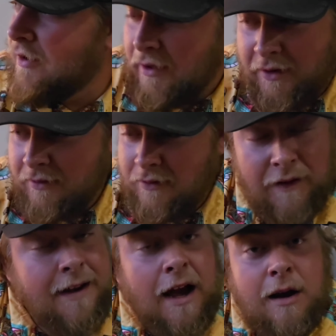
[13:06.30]
and
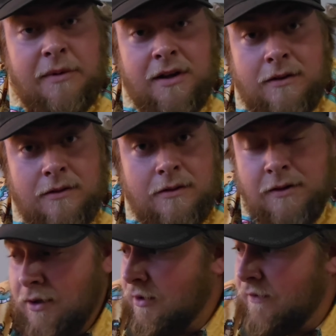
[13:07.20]
they got me.
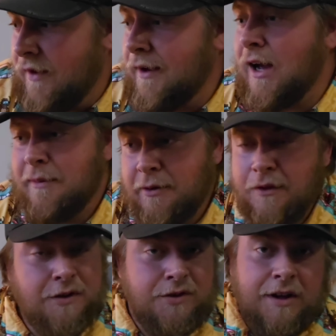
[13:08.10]
They got me with
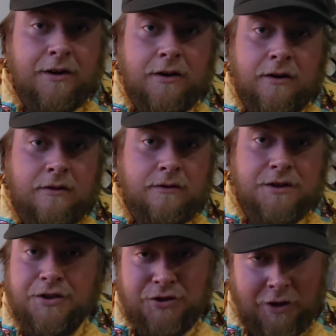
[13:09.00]
the sticker
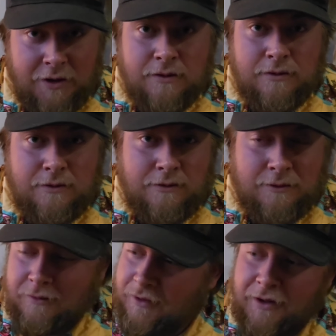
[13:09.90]
and the shirt.
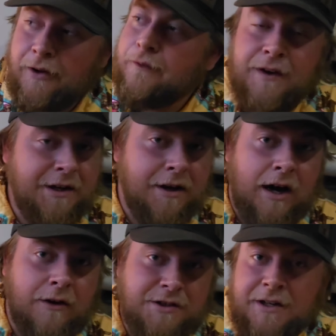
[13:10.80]
Well, you know,
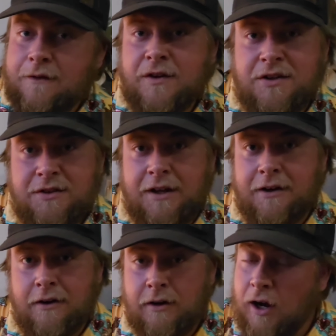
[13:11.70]
$50 you get a free
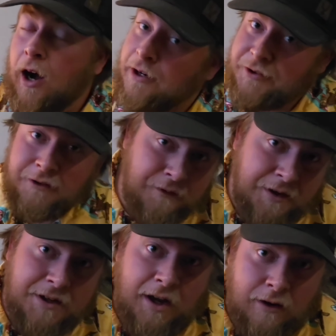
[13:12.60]
sticker.
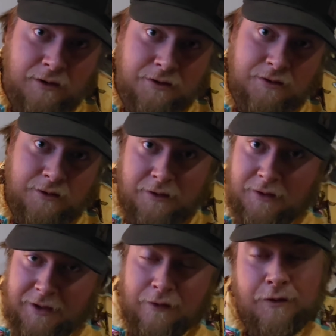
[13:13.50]
$150
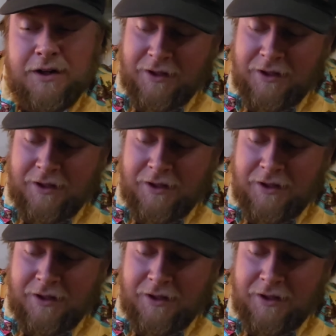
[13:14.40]
you get a free